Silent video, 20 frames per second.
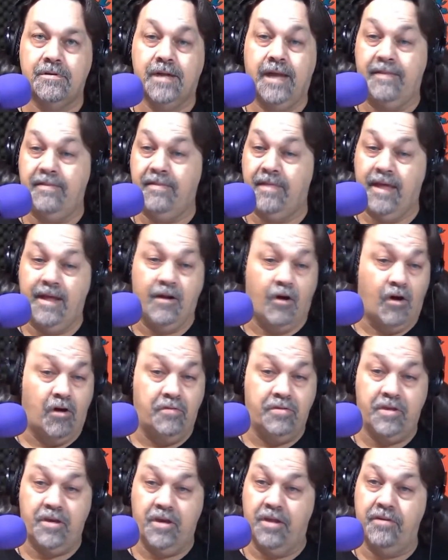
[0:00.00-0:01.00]
and then
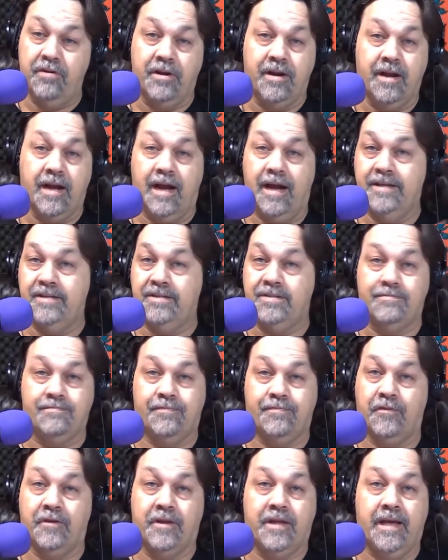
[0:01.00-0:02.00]
all the other guys
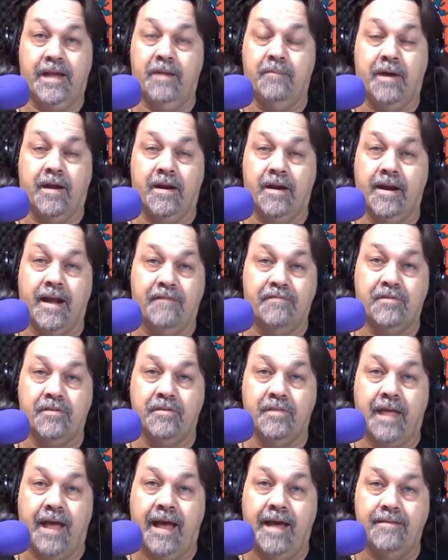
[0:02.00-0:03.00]
forget about it
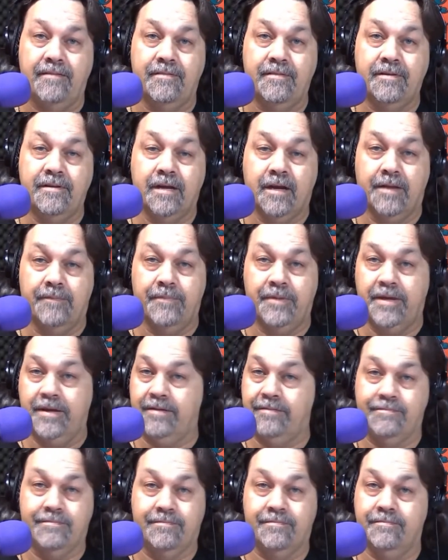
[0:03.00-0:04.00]
after that. I
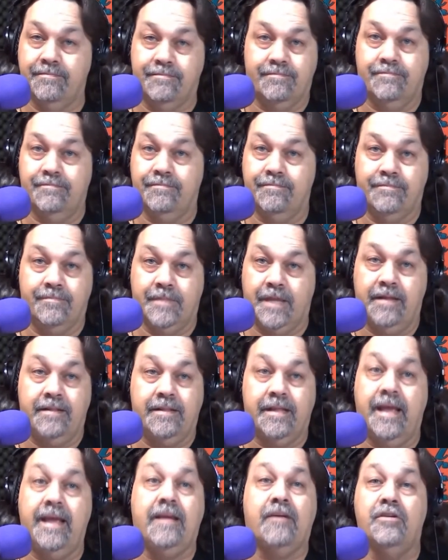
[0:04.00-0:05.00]
mean, they
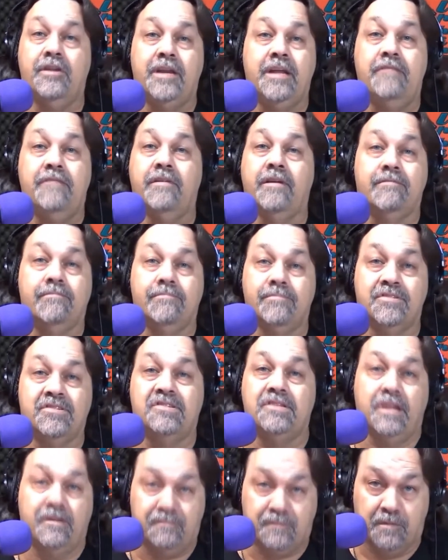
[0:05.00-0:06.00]
they couldn't even
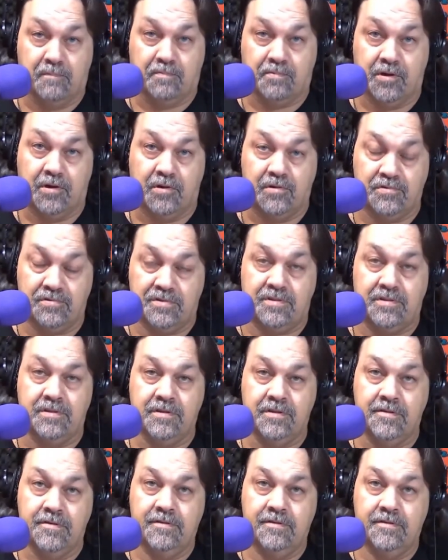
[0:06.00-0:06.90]
sniff the pros.